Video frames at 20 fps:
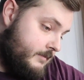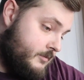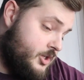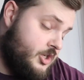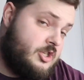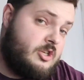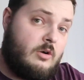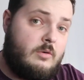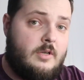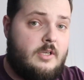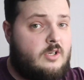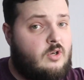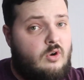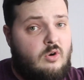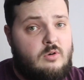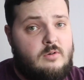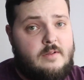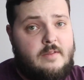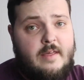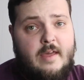She's totally
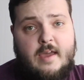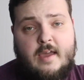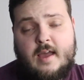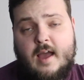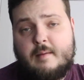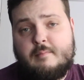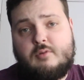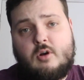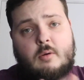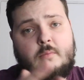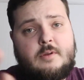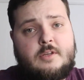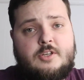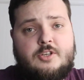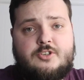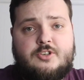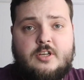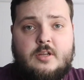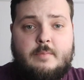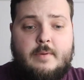cool with it. I'm probably
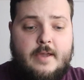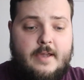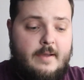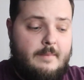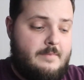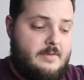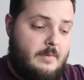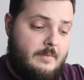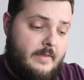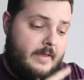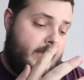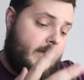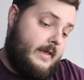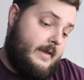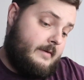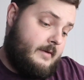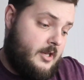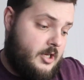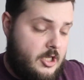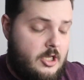just gonna pick up something.
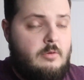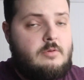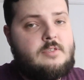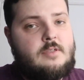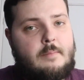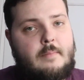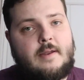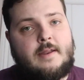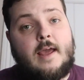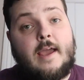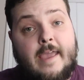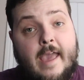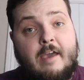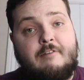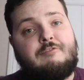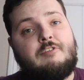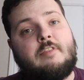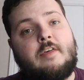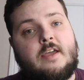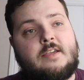I'm gonna use the money I
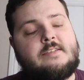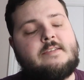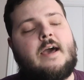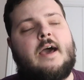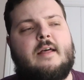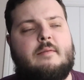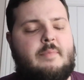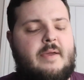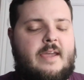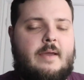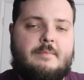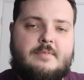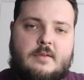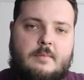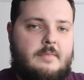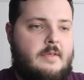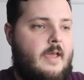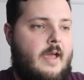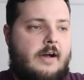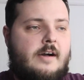get for this and pick up
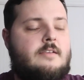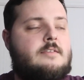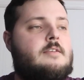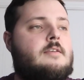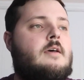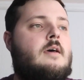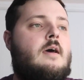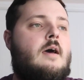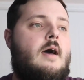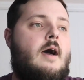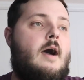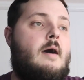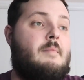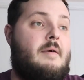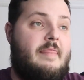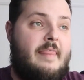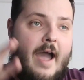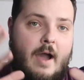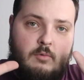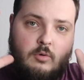something else.
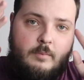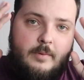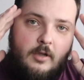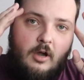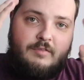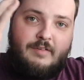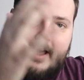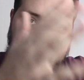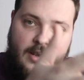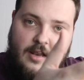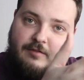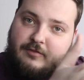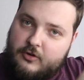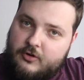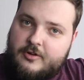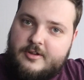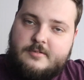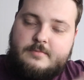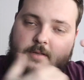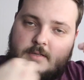And that will be off Hannah for
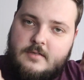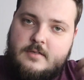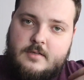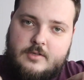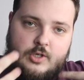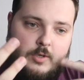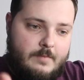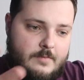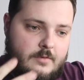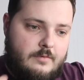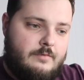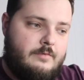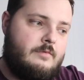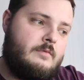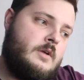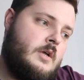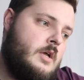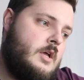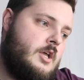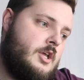Christmas in terms of,
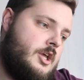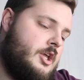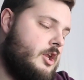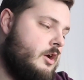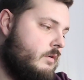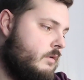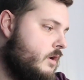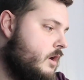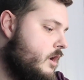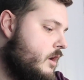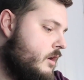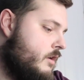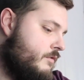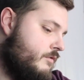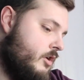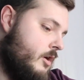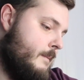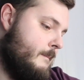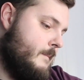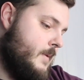you know,
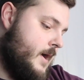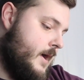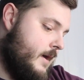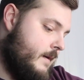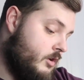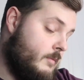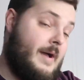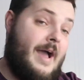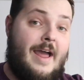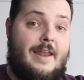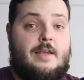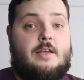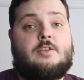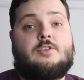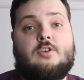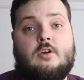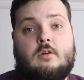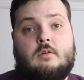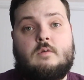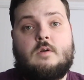from Hannah.
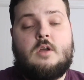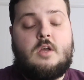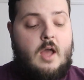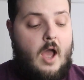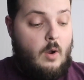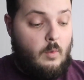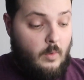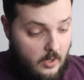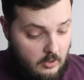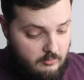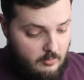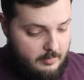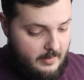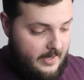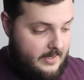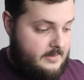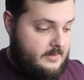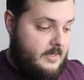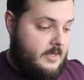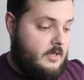So I will
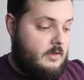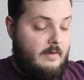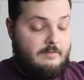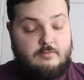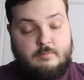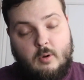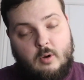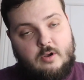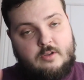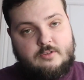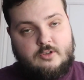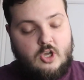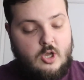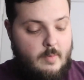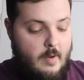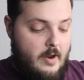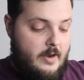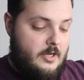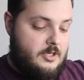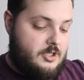replace it. I've spoken to her
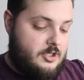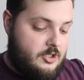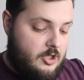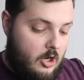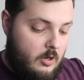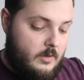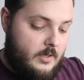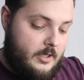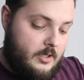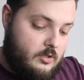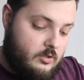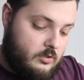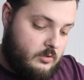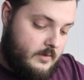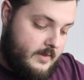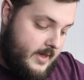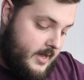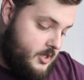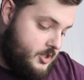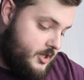about it. She's totally cool
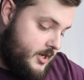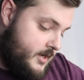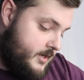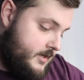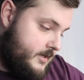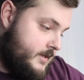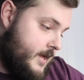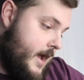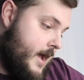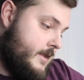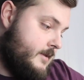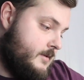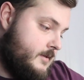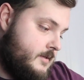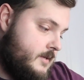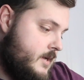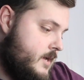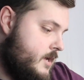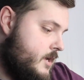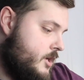with it. She
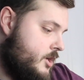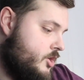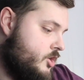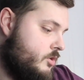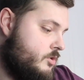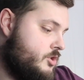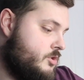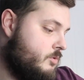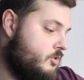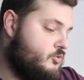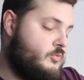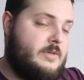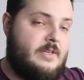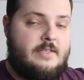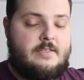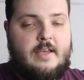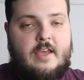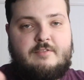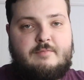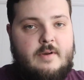understands. You know, she wants me
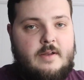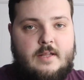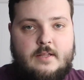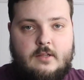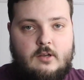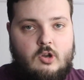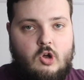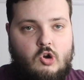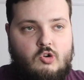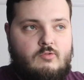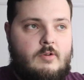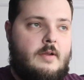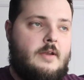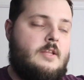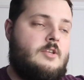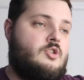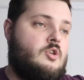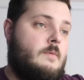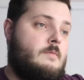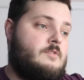to save money in the long
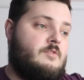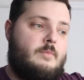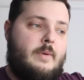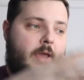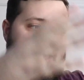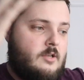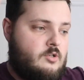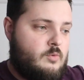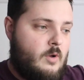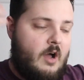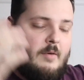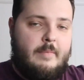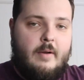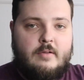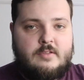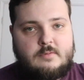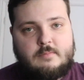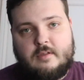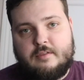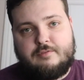run in terms of paying
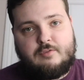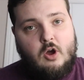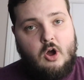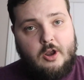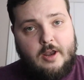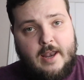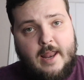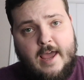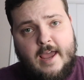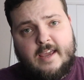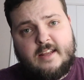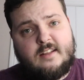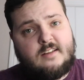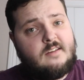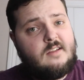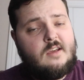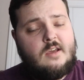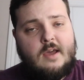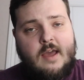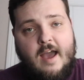£12 a month for online
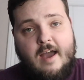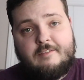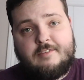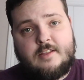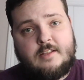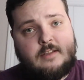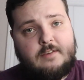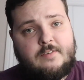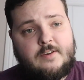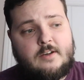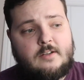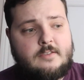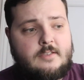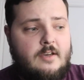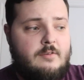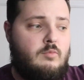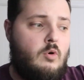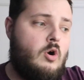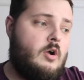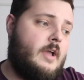and having the
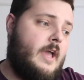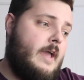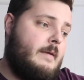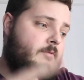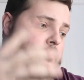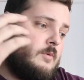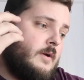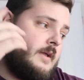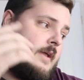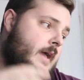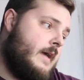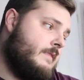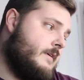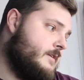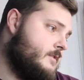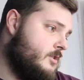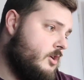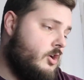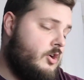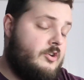difficulty of what game do I get
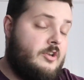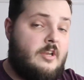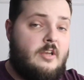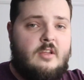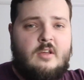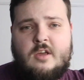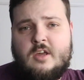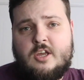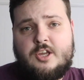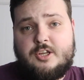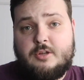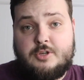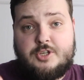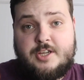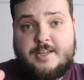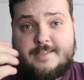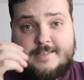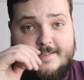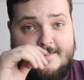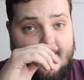this on. And you know,
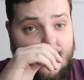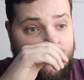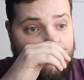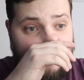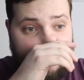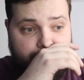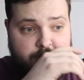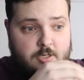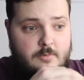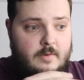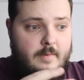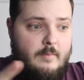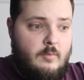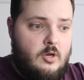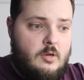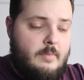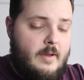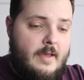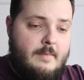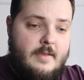she's the same. You know, she might
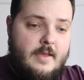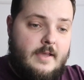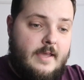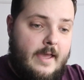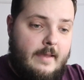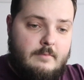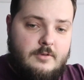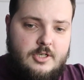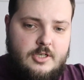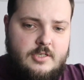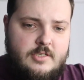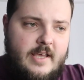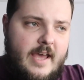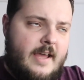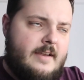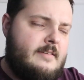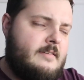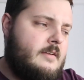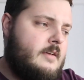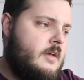want to buy me a game, she
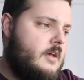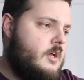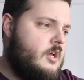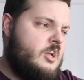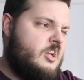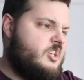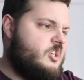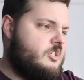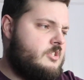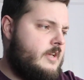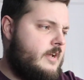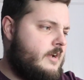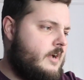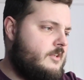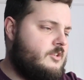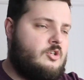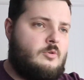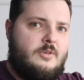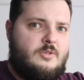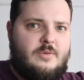said, and she's like,
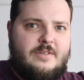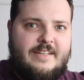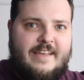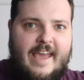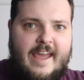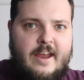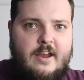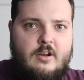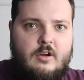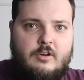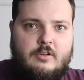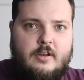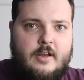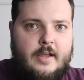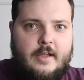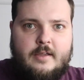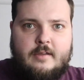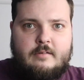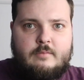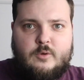I don't know which one to get it on.
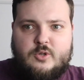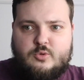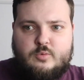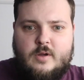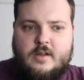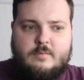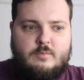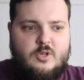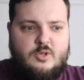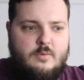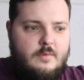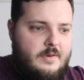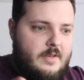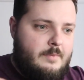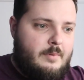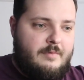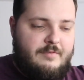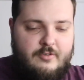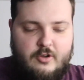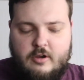Like, which one do
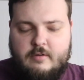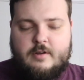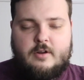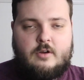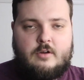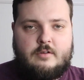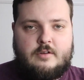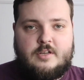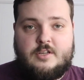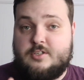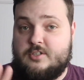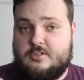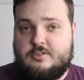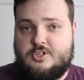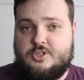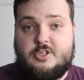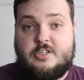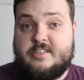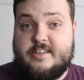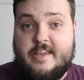you prefer it on? And
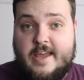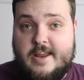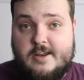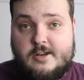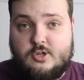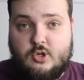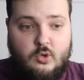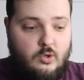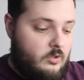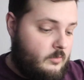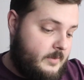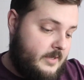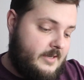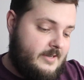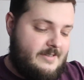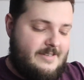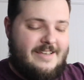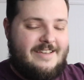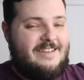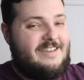she doesn't get it at all
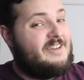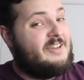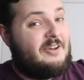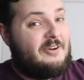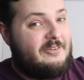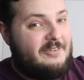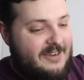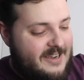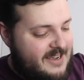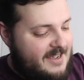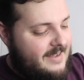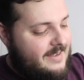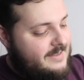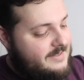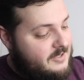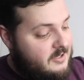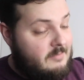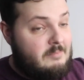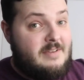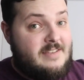because, you know,
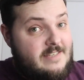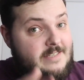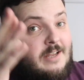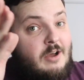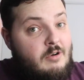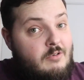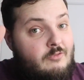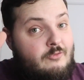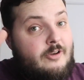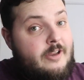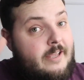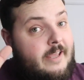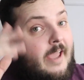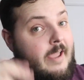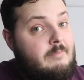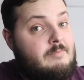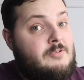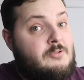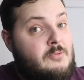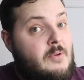so I'm missing out on free
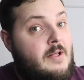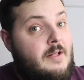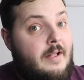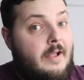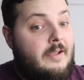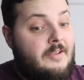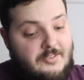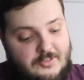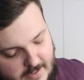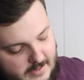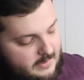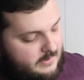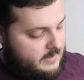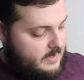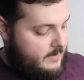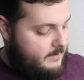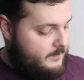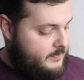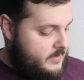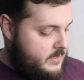games as well, guys. But
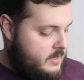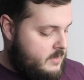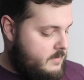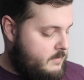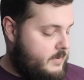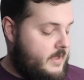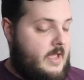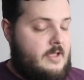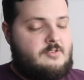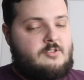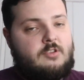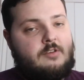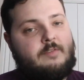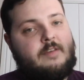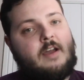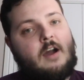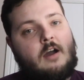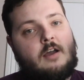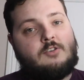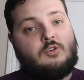yeah, so the
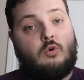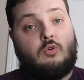VR